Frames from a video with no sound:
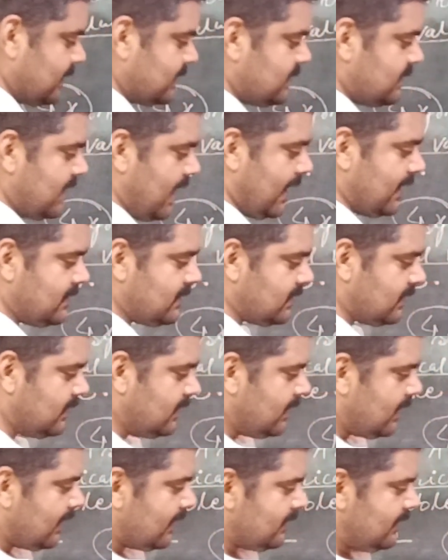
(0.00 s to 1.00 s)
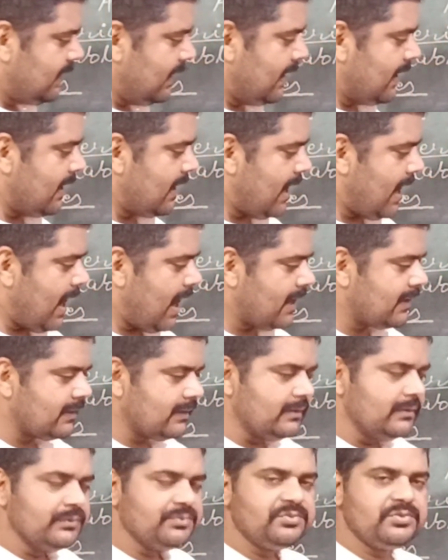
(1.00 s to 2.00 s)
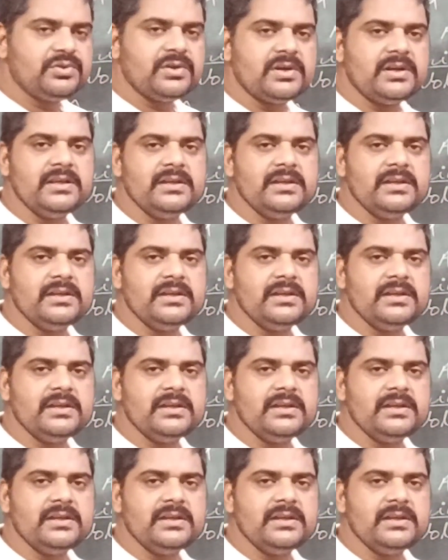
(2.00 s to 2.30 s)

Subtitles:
z, there are three